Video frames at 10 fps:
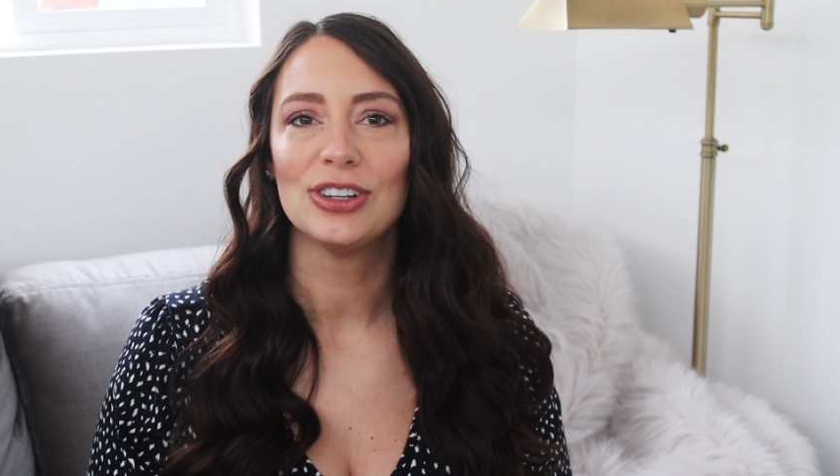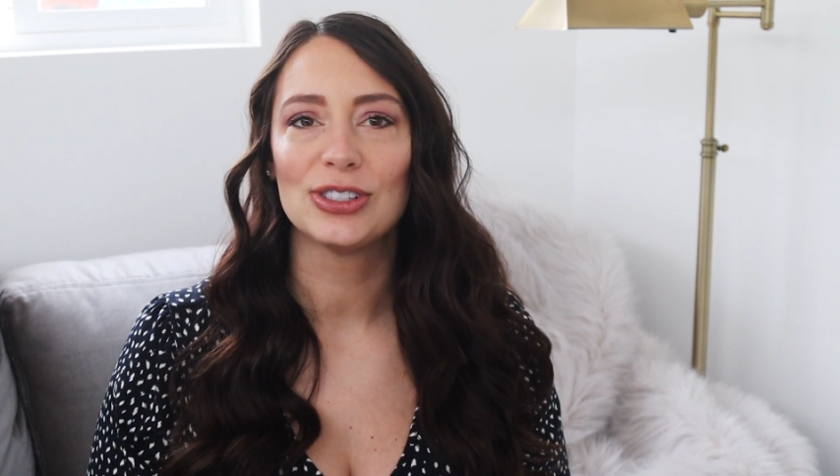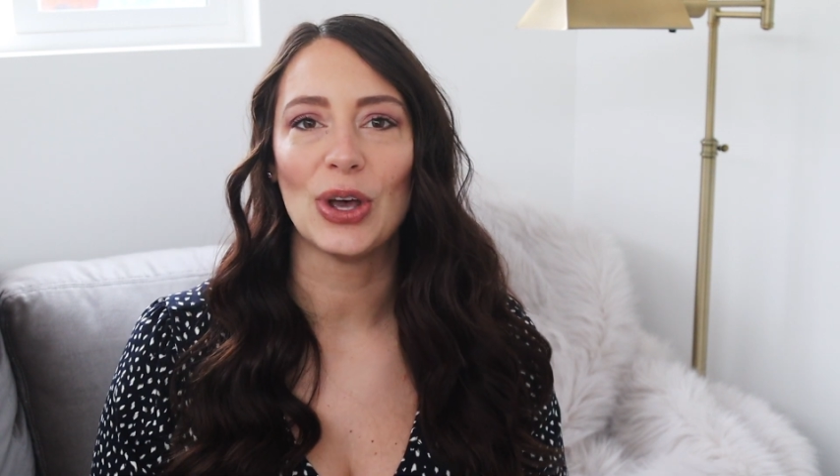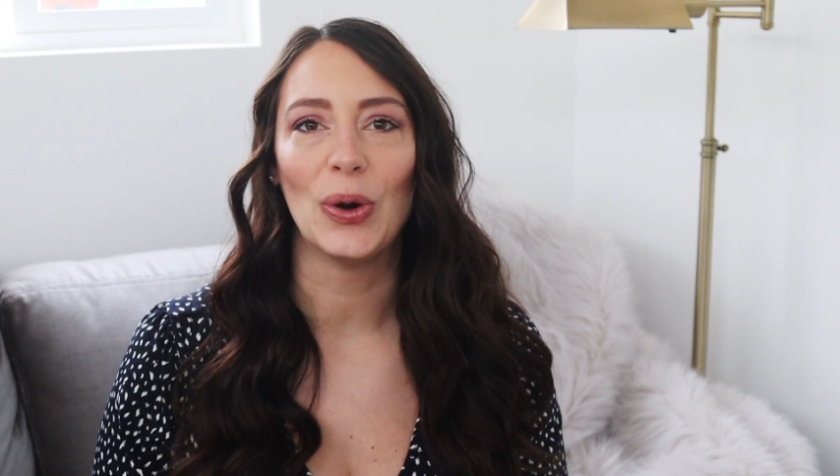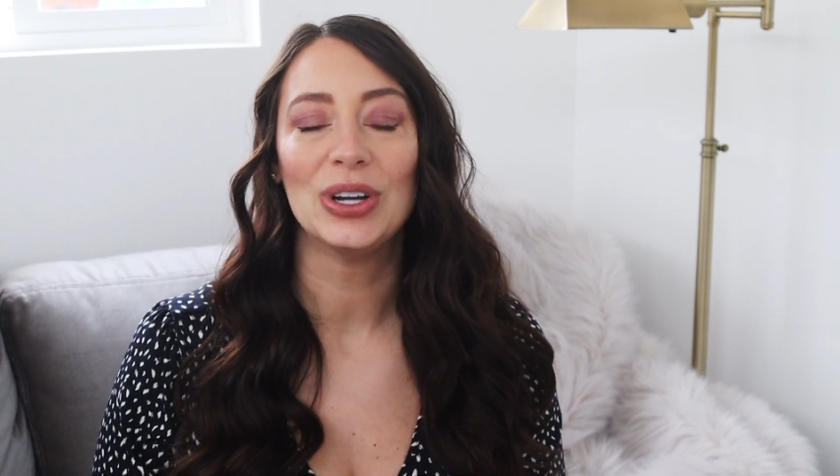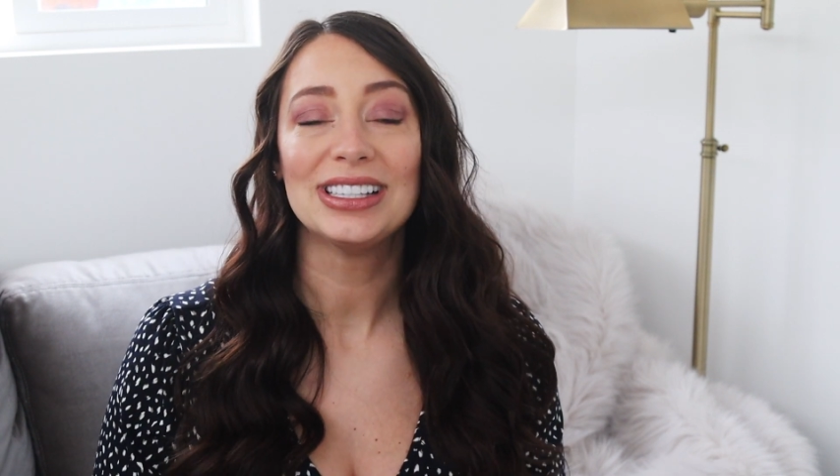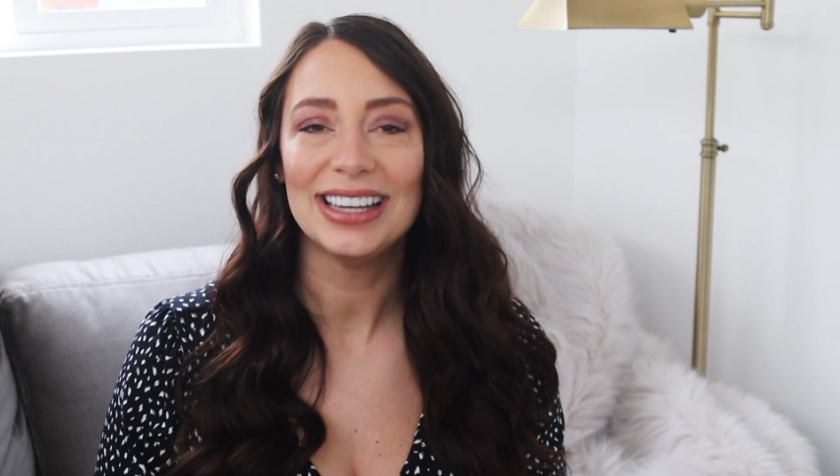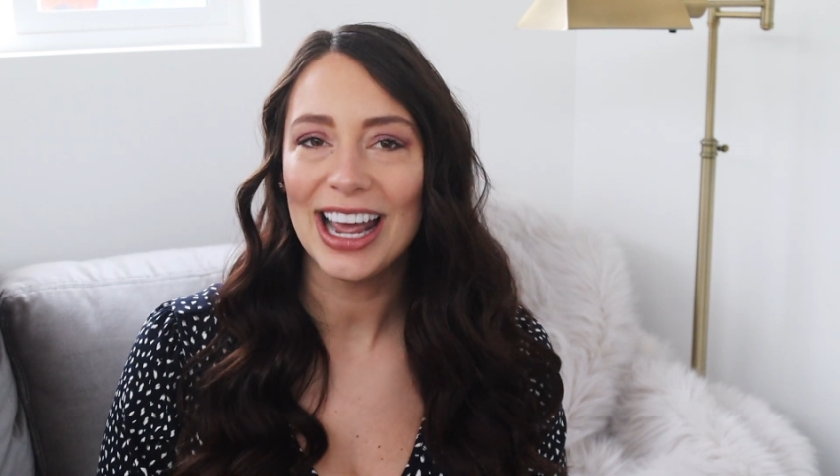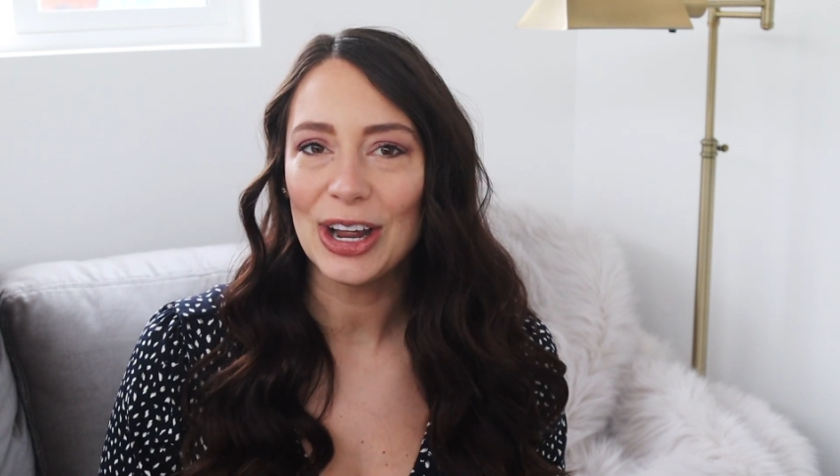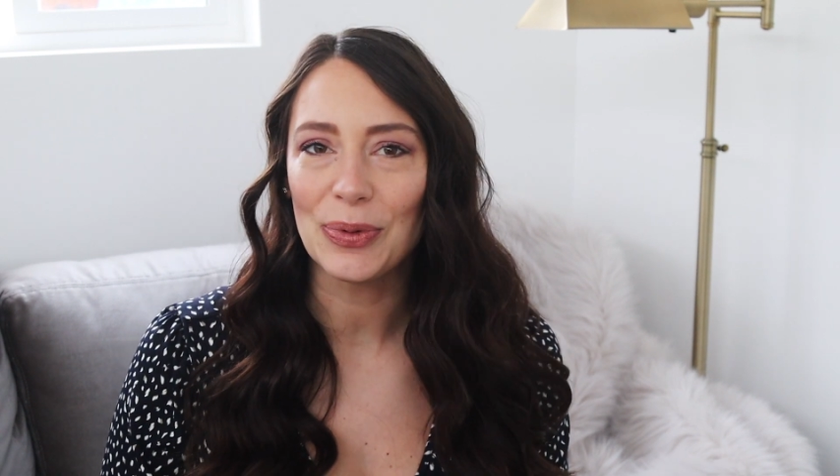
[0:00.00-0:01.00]
So
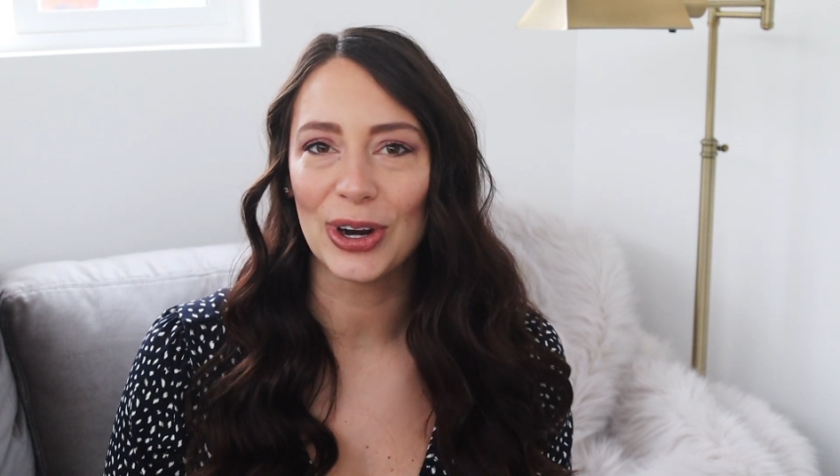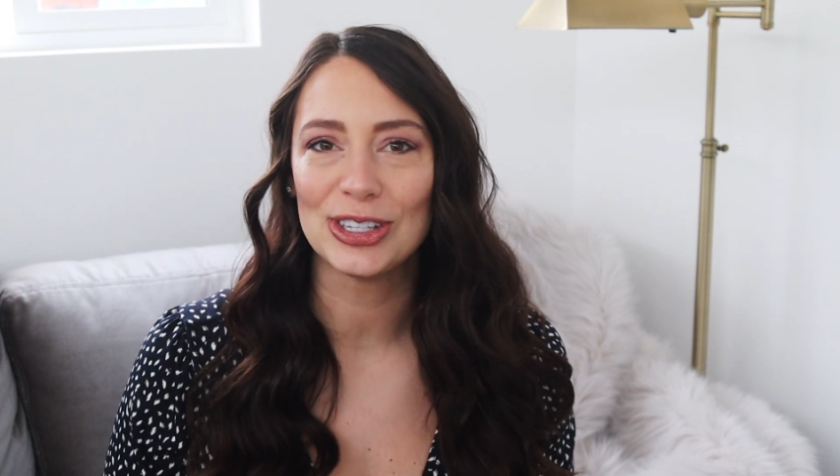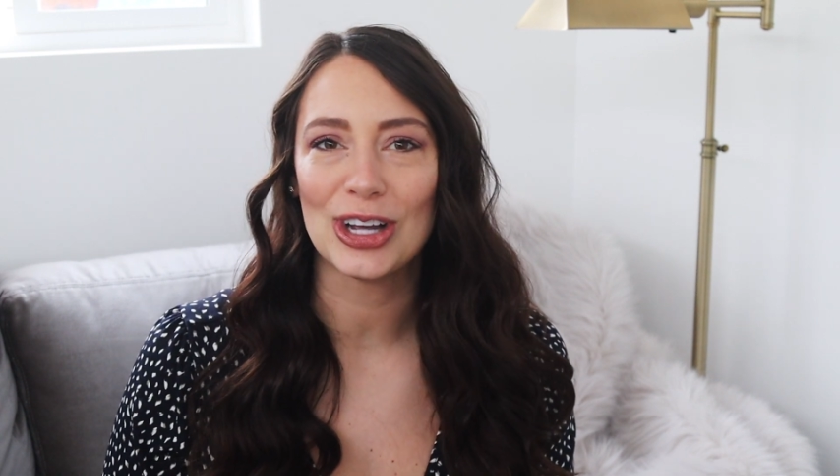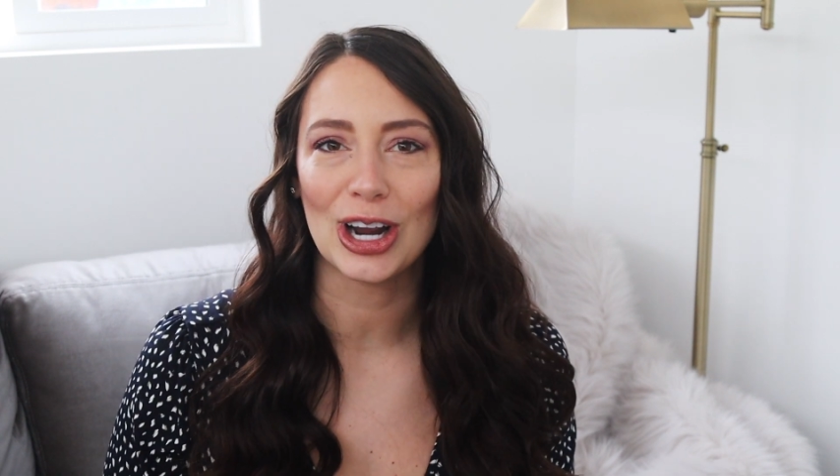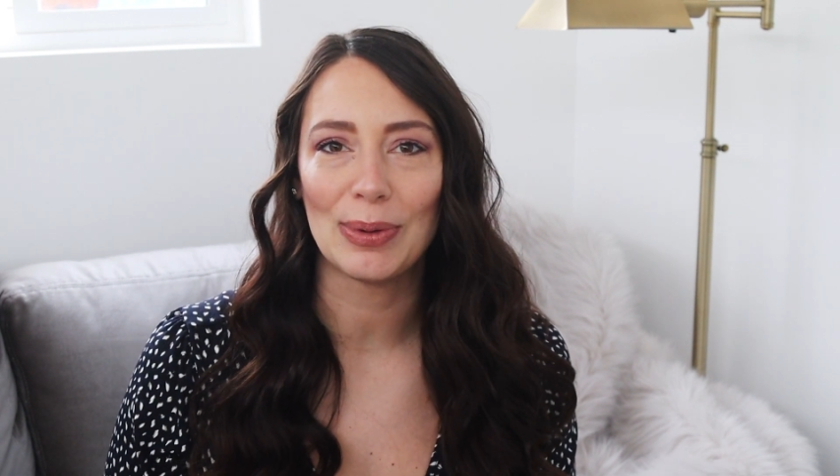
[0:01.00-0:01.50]
today we're gonna talk